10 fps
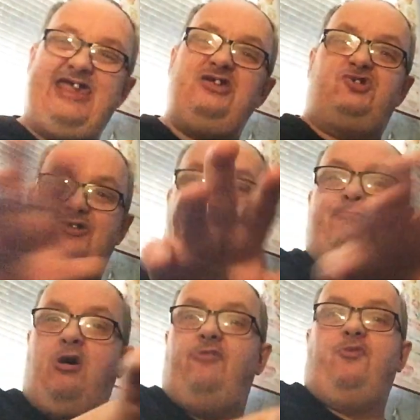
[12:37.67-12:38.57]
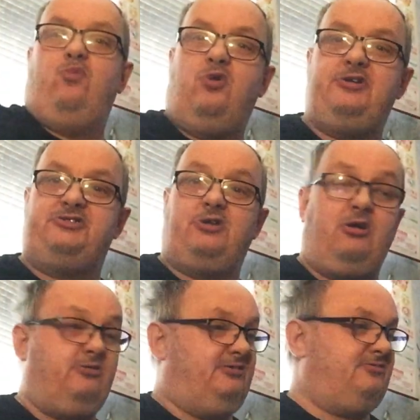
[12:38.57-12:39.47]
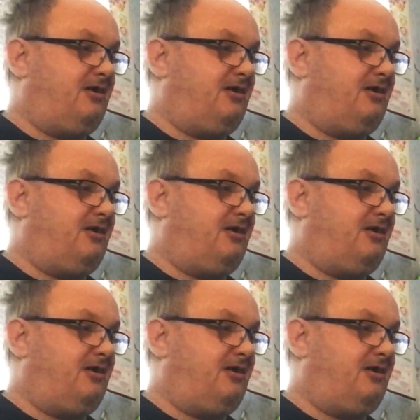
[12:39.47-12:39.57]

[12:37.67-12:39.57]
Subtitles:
He should have more than what he's got.